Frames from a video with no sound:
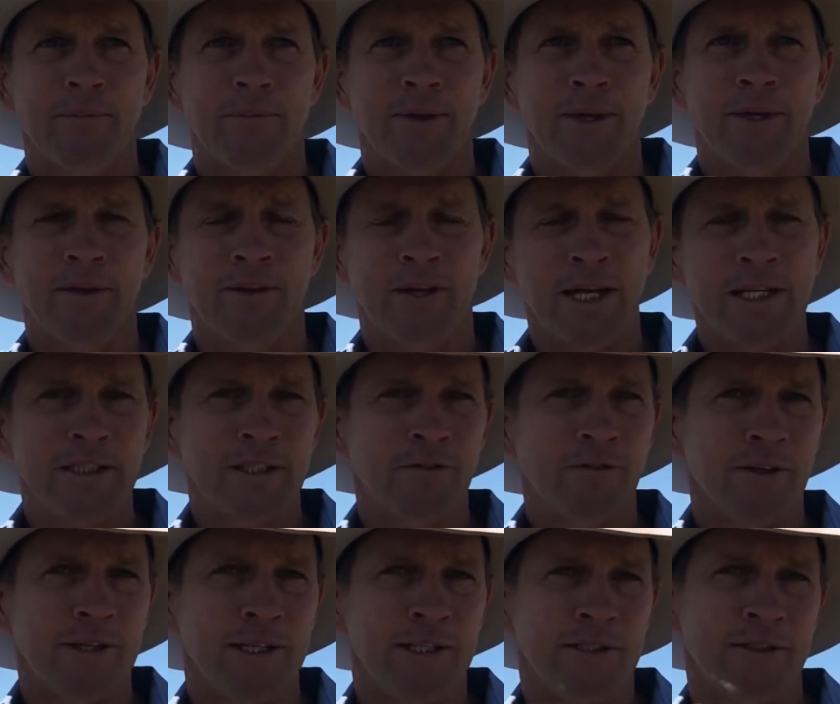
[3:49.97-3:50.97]

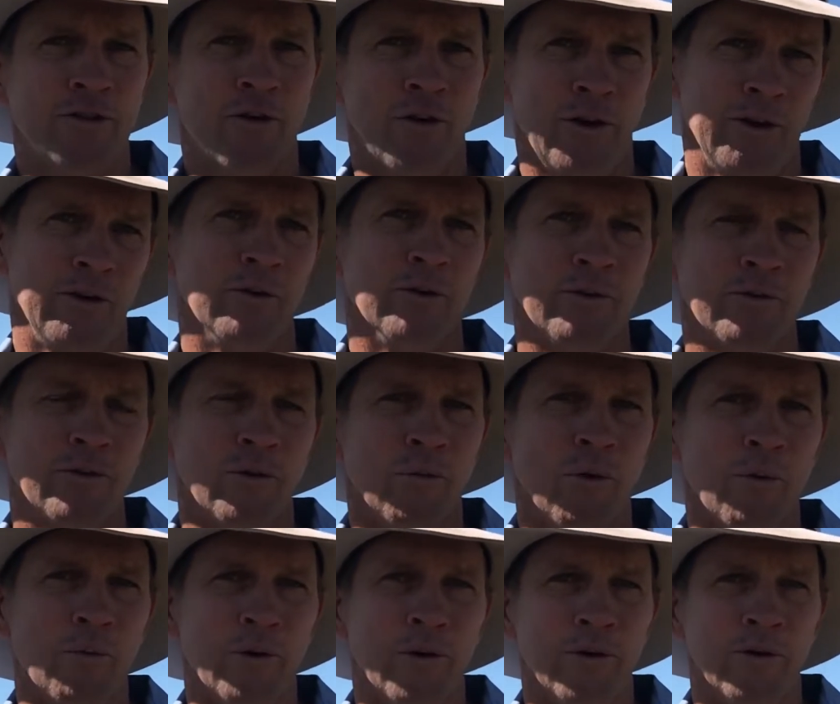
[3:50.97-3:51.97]
intensively is critical to
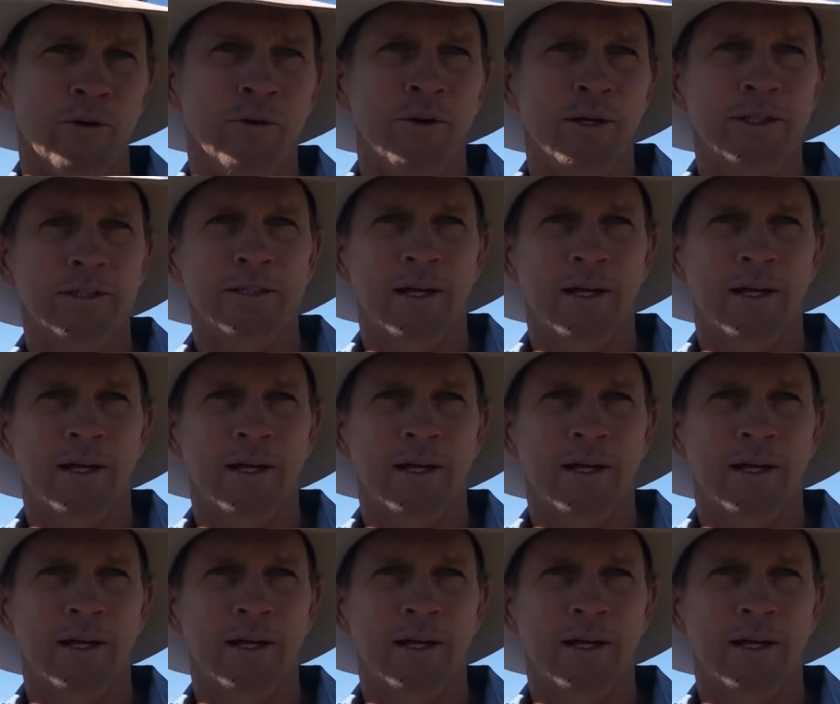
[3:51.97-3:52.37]
what we're doing.